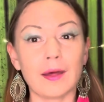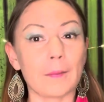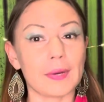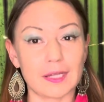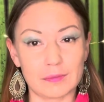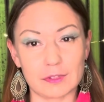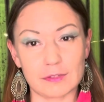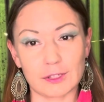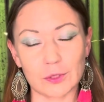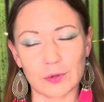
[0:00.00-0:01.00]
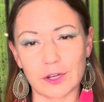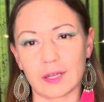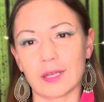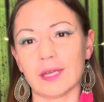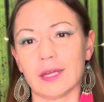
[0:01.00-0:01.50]
My name is
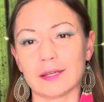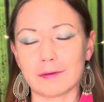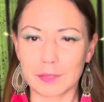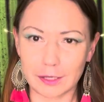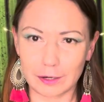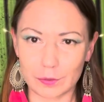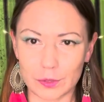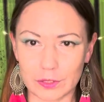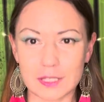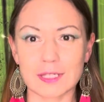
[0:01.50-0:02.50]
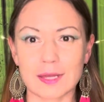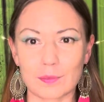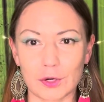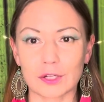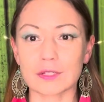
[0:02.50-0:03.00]
Victoria and I'm here with your
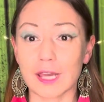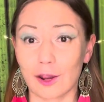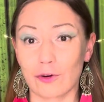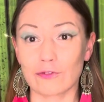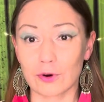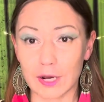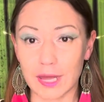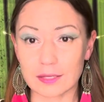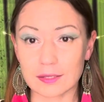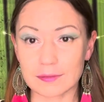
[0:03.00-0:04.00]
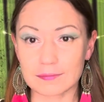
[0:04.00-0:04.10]
December Tarot Forecast.